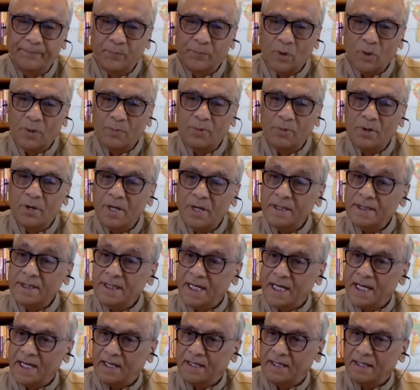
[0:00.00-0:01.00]
of
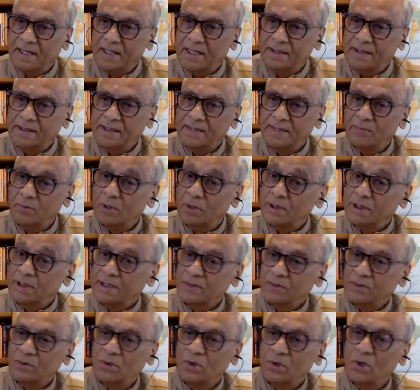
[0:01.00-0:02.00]
hernia and they
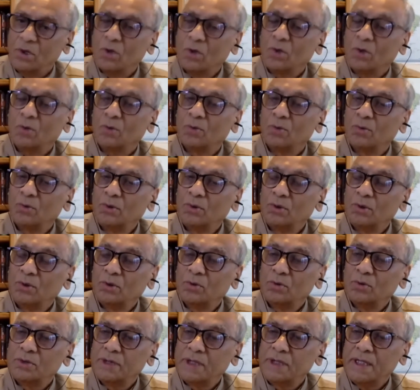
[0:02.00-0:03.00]
wanted to go
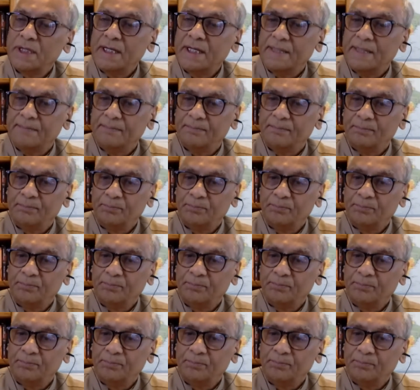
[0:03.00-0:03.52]
to see him.